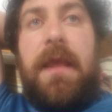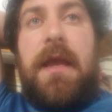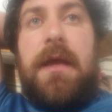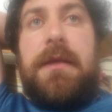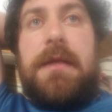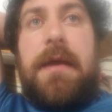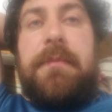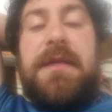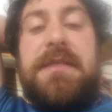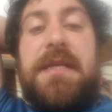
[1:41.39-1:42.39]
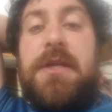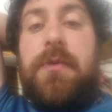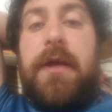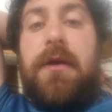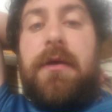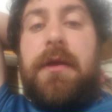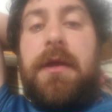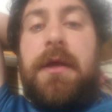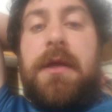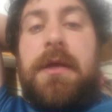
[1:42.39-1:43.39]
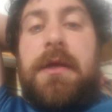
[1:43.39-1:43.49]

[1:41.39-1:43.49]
and I'm continuing on